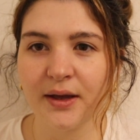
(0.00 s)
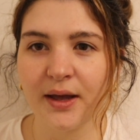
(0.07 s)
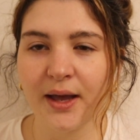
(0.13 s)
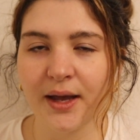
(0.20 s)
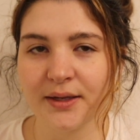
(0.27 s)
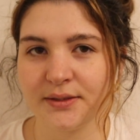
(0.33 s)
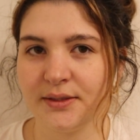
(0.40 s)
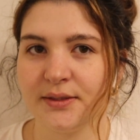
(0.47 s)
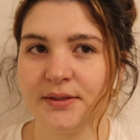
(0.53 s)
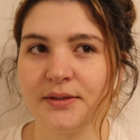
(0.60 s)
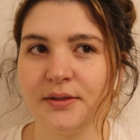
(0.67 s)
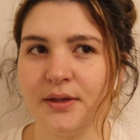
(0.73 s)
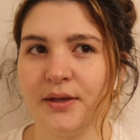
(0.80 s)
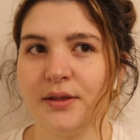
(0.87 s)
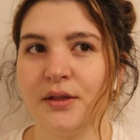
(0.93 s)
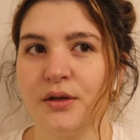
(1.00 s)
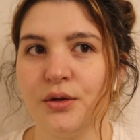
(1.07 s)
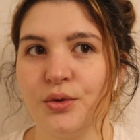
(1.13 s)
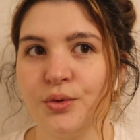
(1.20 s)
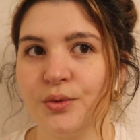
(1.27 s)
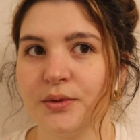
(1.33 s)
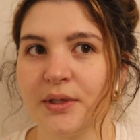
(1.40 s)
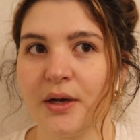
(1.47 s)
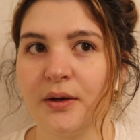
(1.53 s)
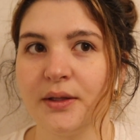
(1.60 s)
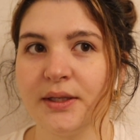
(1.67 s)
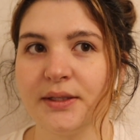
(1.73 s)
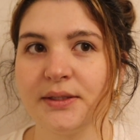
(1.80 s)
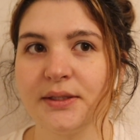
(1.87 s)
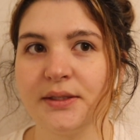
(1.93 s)
access to like the news
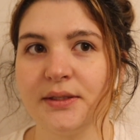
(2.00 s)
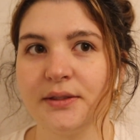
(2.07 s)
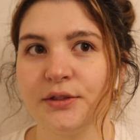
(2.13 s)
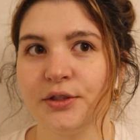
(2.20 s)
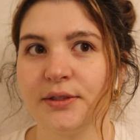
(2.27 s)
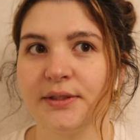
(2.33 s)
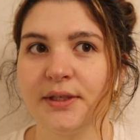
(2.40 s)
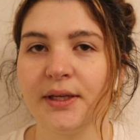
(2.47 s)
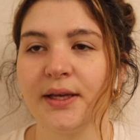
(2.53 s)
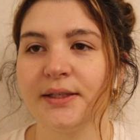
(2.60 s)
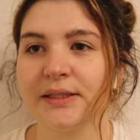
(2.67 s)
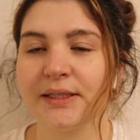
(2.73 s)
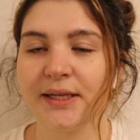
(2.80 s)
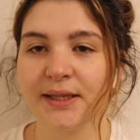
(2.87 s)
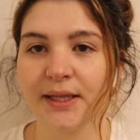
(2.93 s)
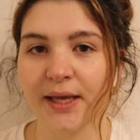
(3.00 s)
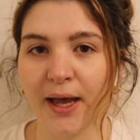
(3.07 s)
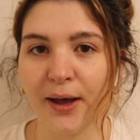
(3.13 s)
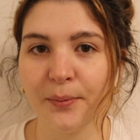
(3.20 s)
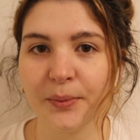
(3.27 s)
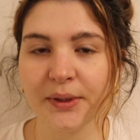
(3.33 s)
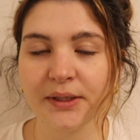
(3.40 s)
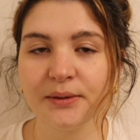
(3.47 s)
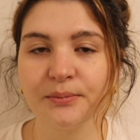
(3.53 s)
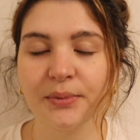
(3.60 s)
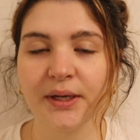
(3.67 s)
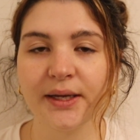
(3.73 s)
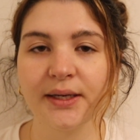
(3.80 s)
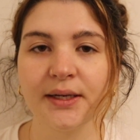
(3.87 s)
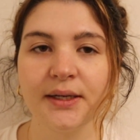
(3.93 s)
outlets and just in case anything happened,
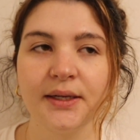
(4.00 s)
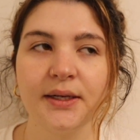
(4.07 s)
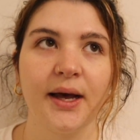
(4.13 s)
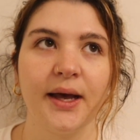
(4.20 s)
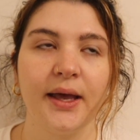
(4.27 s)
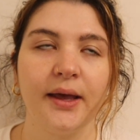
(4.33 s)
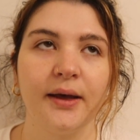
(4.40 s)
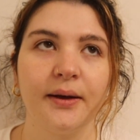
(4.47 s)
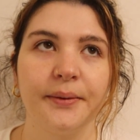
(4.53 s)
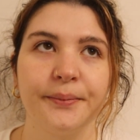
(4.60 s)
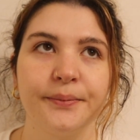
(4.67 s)
but I